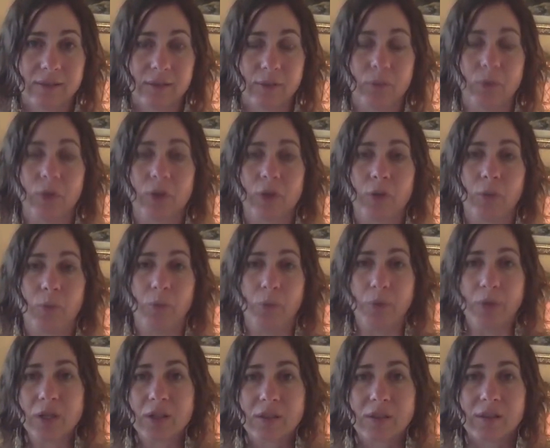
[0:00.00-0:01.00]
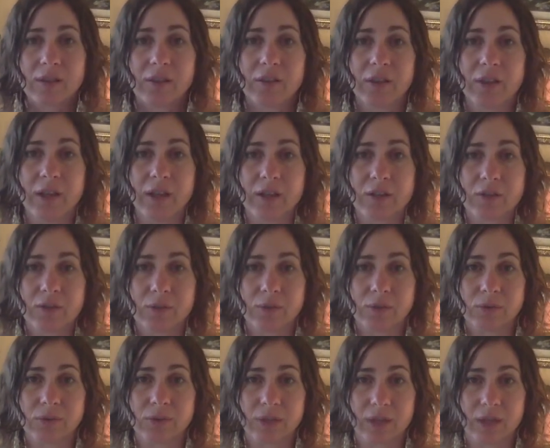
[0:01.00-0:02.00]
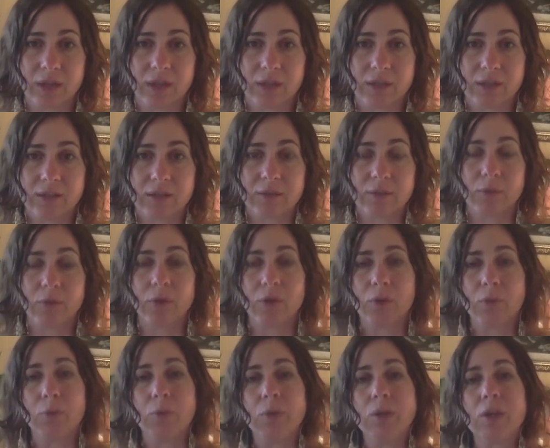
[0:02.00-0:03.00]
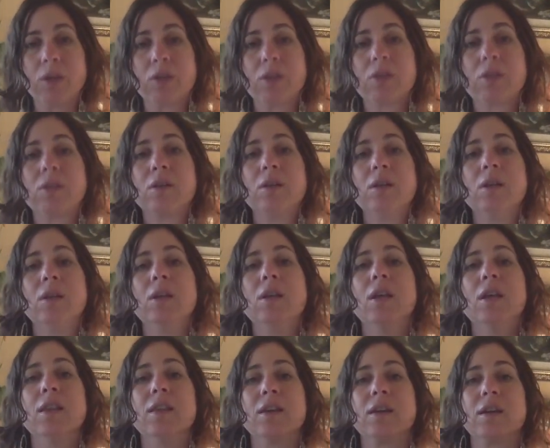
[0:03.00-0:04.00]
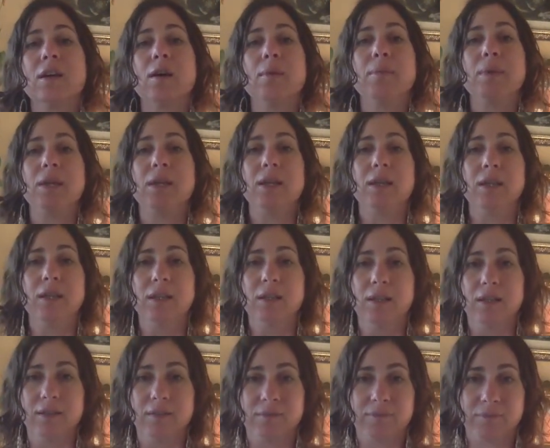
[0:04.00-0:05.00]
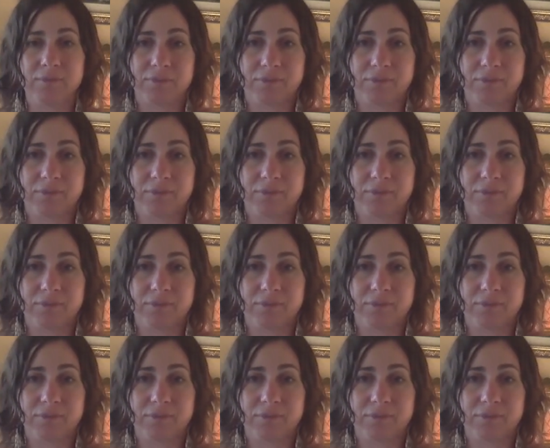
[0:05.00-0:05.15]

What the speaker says: Work with the natural tides. Work with the coming in